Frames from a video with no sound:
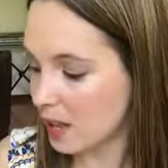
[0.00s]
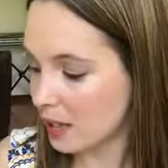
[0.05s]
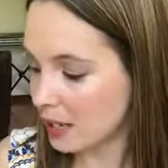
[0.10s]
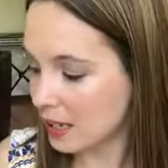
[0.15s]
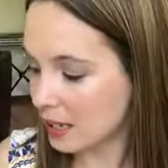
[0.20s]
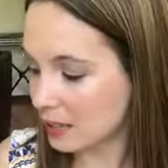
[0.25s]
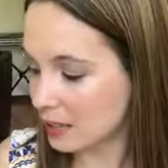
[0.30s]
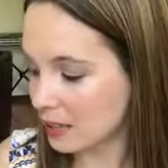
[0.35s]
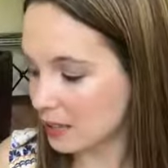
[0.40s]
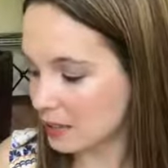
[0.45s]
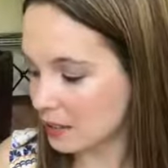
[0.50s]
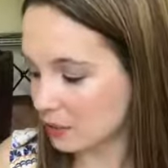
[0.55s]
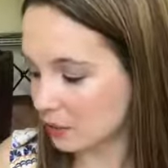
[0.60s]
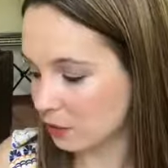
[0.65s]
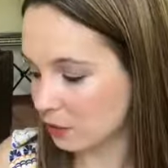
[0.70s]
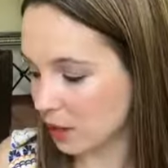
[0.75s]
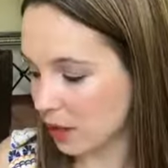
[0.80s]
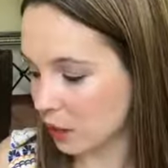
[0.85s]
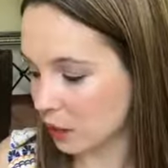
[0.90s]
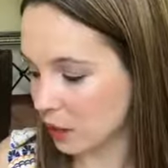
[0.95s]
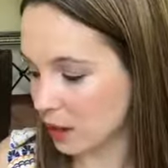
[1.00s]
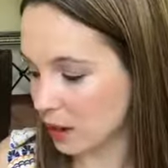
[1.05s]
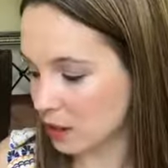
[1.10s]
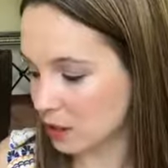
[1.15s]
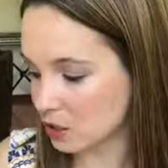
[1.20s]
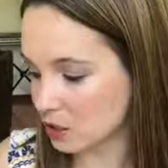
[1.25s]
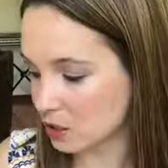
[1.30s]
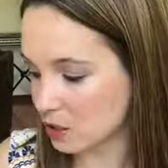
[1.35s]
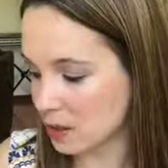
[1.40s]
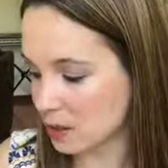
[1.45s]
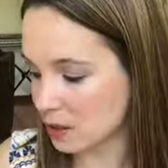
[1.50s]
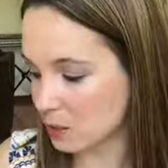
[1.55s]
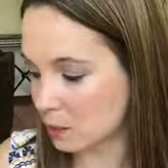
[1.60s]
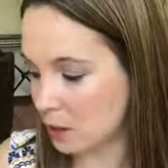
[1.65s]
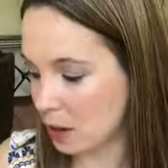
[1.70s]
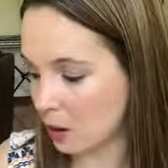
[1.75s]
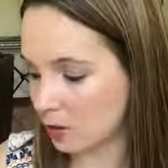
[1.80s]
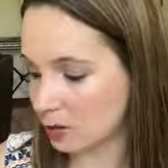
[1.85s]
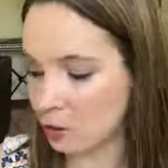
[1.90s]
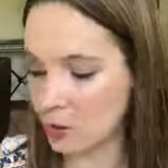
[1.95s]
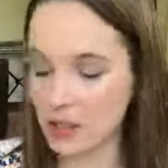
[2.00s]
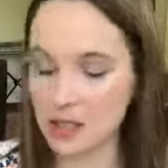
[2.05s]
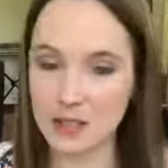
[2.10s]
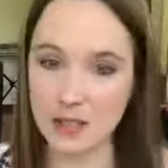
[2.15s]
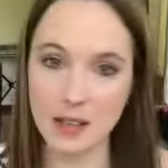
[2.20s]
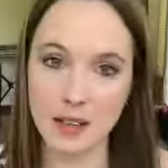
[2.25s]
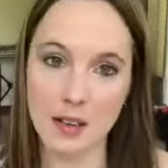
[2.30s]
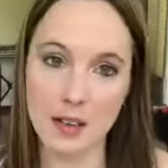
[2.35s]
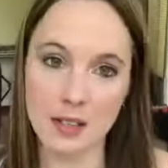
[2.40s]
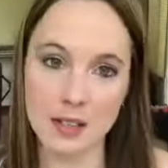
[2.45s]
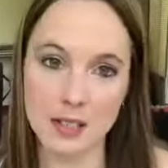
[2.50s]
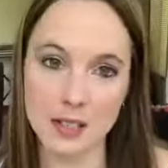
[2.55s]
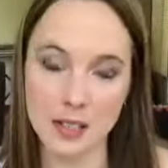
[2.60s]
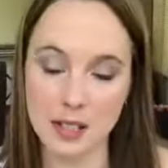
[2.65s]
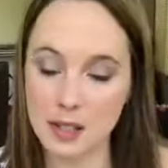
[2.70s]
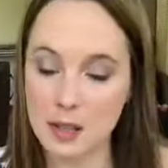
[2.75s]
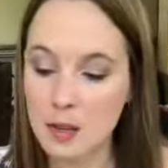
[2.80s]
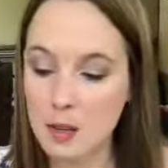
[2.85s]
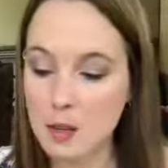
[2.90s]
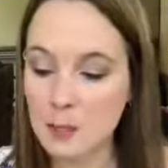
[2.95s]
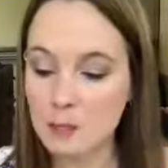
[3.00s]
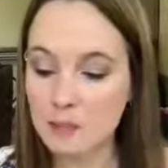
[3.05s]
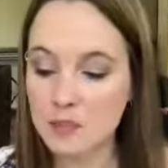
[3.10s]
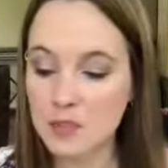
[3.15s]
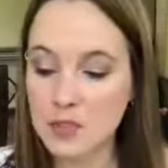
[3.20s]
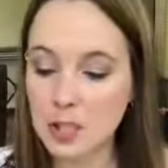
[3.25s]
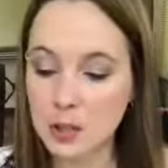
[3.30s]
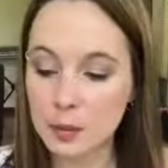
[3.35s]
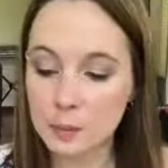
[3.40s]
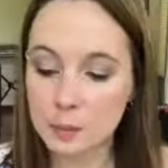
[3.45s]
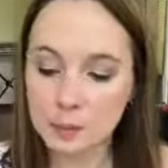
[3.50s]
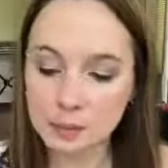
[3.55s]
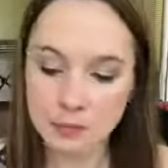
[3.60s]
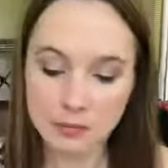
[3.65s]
and linden flower extract, a powerful antioxidant. So